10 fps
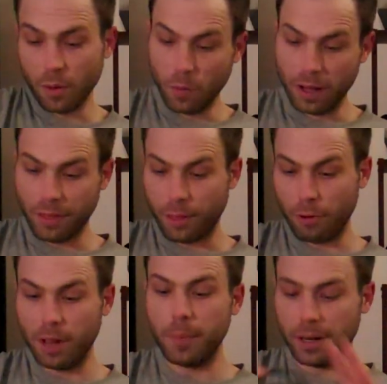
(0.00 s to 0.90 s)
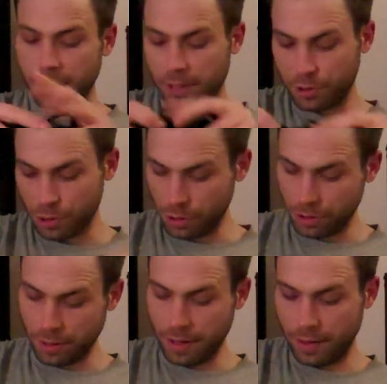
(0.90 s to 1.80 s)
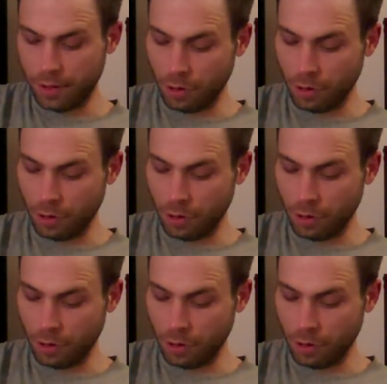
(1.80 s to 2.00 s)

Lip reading: 1 3-button controller that they